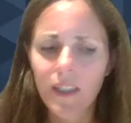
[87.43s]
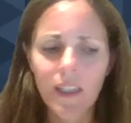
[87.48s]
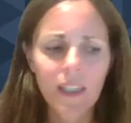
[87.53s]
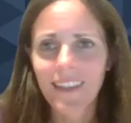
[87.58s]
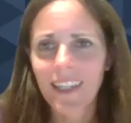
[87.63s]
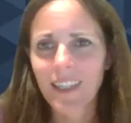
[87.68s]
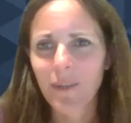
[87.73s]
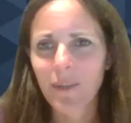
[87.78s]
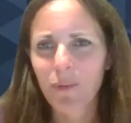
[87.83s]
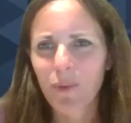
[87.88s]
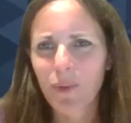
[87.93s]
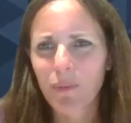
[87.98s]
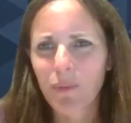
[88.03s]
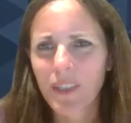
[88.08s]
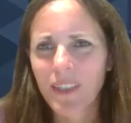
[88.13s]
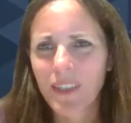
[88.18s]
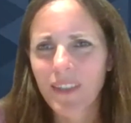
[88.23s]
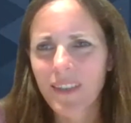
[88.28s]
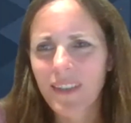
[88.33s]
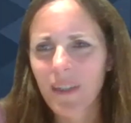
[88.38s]
Then it will
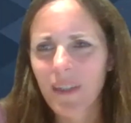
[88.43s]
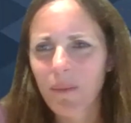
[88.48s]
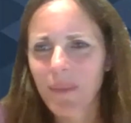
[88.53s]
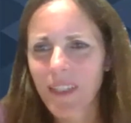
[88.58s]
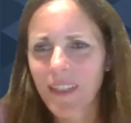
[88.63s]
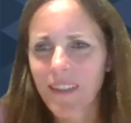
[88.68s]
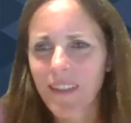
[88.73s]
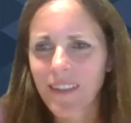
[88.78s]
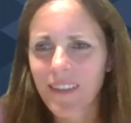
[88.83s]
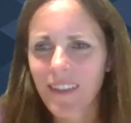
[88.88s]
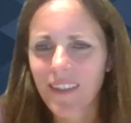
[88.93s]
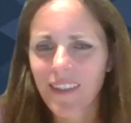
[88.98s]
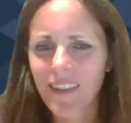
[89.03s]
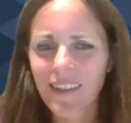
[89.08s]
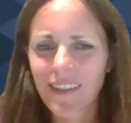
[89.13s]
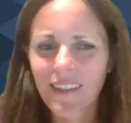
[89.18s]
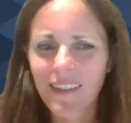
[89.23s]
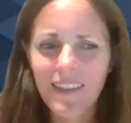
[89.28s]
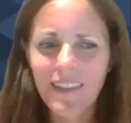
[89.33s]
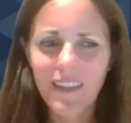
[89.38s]
be something
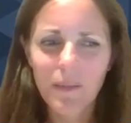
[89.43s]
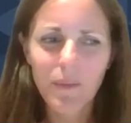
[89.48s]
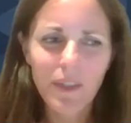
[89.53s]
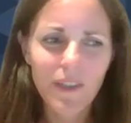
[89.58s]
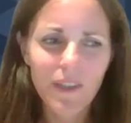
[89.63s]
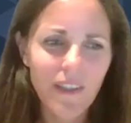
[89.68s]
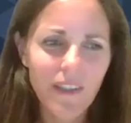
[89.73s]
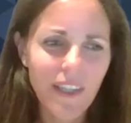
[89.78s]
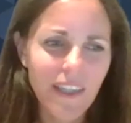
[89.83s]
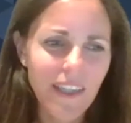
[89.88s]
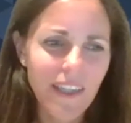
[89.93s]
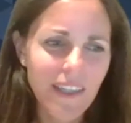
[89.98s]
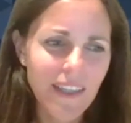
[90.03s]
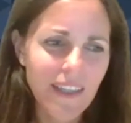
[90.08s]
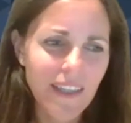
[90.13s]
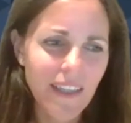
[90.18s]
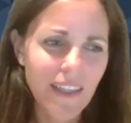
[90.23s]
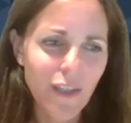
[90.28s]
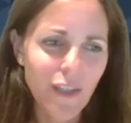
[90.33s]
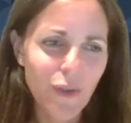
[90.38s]
uh, similar, I
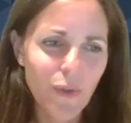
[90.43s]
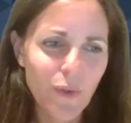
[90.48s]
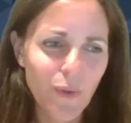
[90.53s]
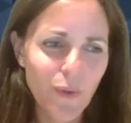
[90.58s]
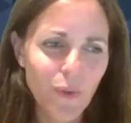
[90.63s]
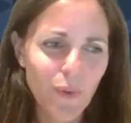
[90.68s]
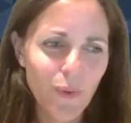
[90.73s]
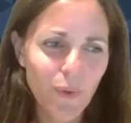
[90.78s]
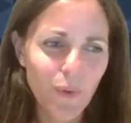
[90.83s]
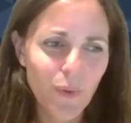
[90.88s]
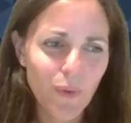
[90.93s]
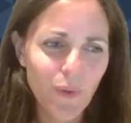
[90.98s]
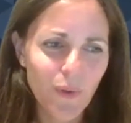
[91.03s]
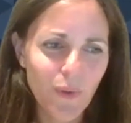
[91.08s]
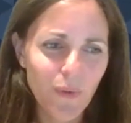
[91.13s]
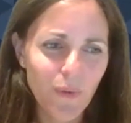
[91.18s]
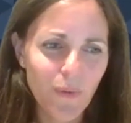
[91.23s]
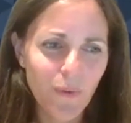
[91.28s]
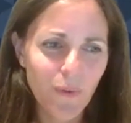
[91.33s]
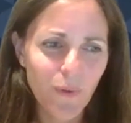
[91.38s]
think, to
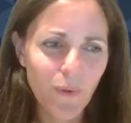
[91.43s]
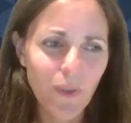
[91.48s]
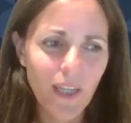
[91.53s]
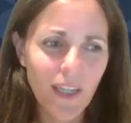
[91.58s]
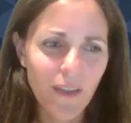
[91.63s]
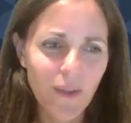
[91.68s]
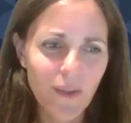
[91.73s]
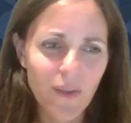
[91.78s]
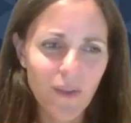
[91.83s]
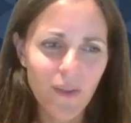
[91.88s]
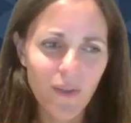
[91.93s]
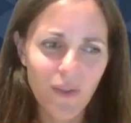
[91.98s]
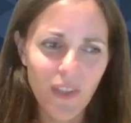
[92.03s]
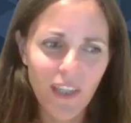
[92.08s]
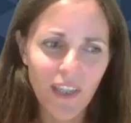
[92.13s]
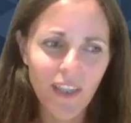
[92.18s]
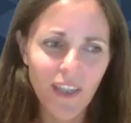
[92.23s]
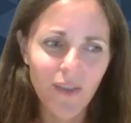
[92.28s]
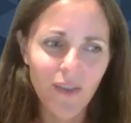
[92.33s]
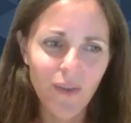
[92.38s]
the full
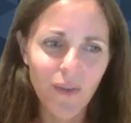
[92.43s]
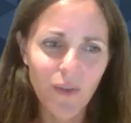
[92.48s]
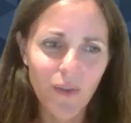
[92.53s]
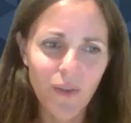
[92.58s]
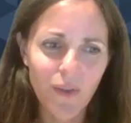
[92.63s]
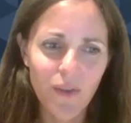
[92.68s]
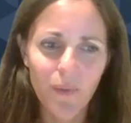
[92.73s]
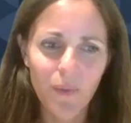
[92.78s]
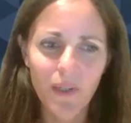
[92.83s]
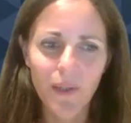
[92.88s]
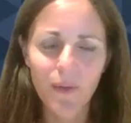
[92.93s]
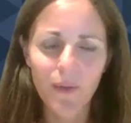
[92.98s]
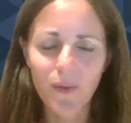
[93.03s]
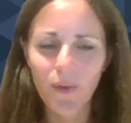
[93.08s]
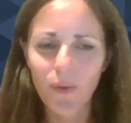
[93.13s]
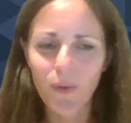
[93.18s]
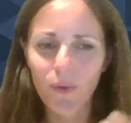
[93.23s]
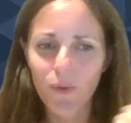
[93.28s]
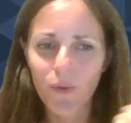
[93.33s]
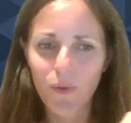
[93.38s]
hallucinogenic doses, where it's
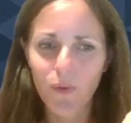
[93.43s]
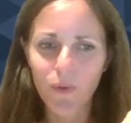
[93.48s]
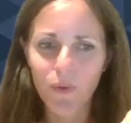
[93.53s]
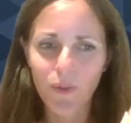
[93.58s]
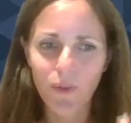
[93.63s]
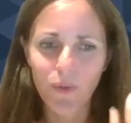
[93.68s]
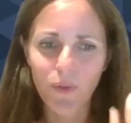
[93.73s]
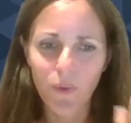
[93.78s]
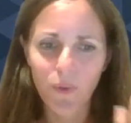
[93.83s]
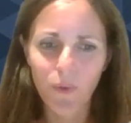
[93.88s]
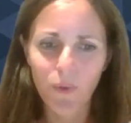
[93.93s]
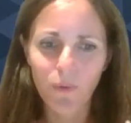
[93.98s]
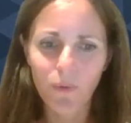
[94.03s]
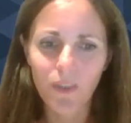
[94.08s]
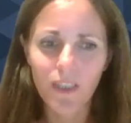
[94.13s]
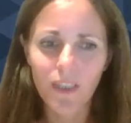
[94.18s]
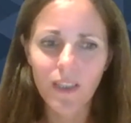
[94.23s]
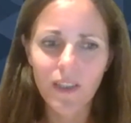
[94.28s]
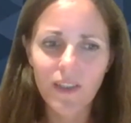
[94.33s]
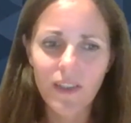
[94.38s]
also not
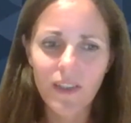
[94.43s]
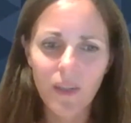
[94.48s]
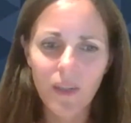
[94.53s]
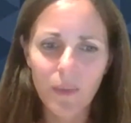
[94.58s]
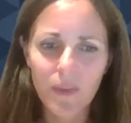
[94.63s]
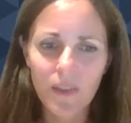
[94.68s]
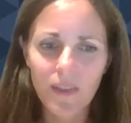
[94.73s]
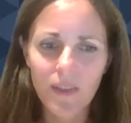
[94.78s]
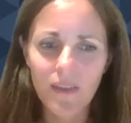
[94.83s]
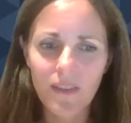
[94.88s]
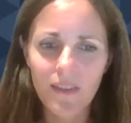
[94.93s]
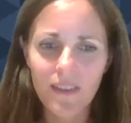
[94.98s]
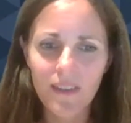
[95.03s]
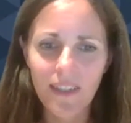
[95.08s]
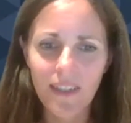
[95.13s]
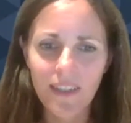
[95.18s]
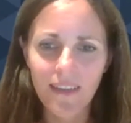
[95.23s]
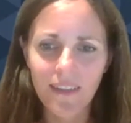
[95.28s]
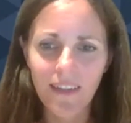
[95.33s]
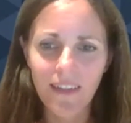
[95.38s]
only the substance
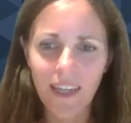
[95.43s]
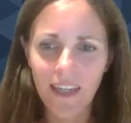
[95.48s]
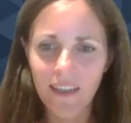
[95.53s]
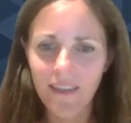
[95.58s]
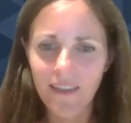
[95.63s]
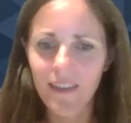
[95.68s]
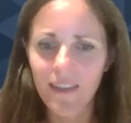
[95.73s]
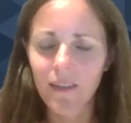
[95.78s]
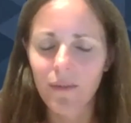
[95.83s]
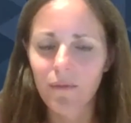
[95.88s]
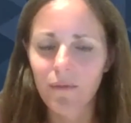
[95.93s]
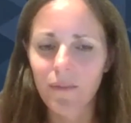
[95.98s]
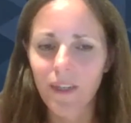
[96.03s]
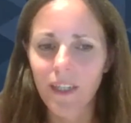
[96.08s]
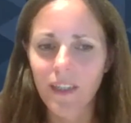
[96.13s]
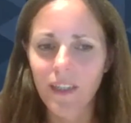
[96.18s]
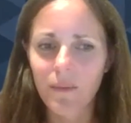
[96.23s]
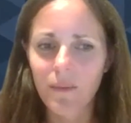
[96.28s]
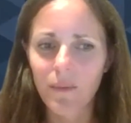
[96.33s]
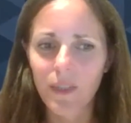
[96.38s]
that has the
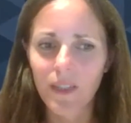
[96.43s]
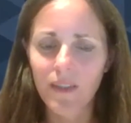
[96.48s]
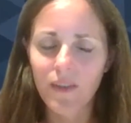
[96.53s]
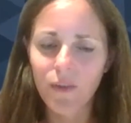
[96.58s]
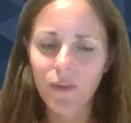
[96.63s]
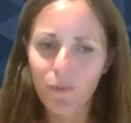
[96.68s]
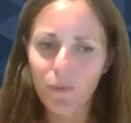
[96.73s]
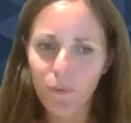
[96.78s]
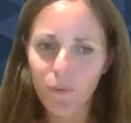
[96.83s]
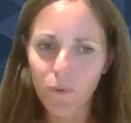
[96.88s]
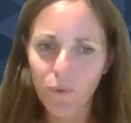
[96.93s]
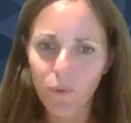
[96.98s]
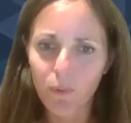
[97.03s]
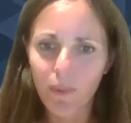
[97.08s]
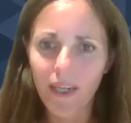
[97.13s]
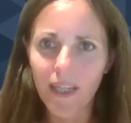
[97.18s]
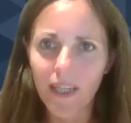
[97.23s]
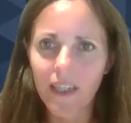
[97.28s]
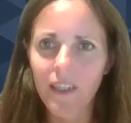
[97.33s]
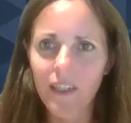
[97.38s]
effects, but it's the full
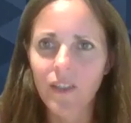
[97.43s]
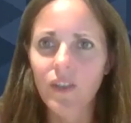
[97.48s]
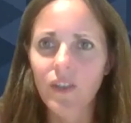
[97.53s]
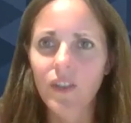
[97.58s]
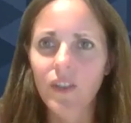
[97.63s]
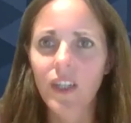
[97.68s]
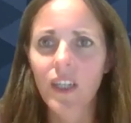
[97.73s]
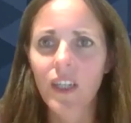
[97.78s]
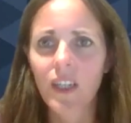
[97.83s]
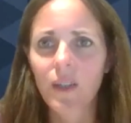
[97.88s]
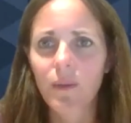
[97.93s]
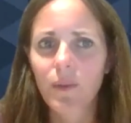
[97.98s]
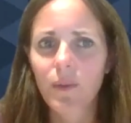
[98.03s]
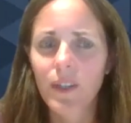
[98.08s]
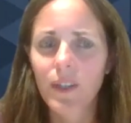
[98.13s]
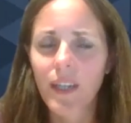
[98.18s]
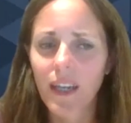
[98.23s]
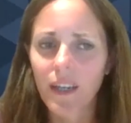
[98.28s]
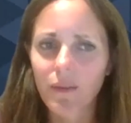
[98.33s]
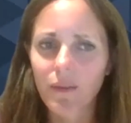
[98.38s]
package where
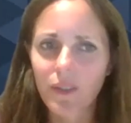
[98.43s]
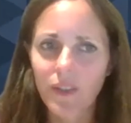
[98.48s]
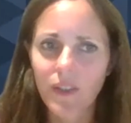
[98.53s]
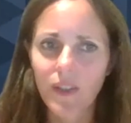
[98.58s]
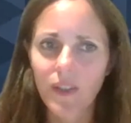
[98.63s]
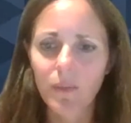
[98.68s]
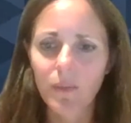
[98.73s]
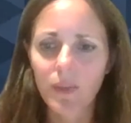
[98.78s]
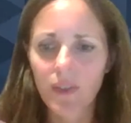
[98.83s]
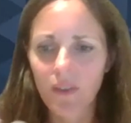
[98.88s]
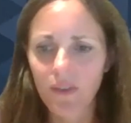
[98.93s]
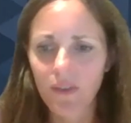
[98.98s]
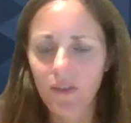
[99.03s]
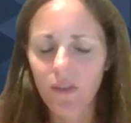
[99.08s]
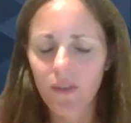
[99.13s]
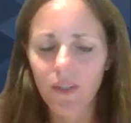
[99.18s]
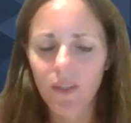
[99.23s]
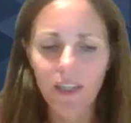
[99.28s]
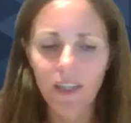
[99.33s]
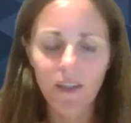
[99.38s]
you have the substance
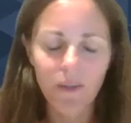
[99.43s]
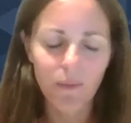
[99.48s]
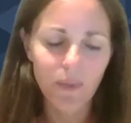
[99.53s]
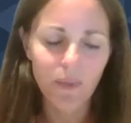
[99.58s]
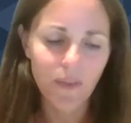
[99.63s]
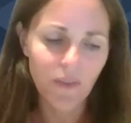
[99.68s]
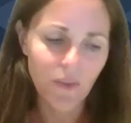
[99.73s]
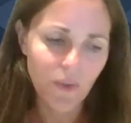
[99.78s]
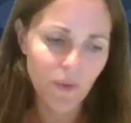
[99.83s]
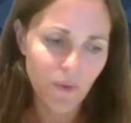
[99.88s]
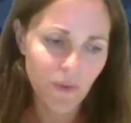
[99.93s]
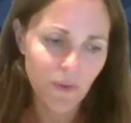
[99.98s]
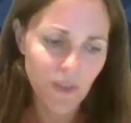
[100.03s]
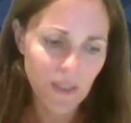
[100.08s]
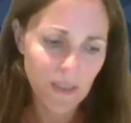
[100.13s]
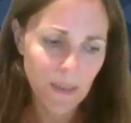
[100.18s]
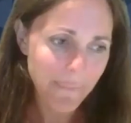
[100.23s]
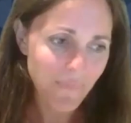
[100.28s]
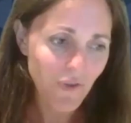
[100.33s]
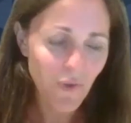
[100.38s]
together with the coaching.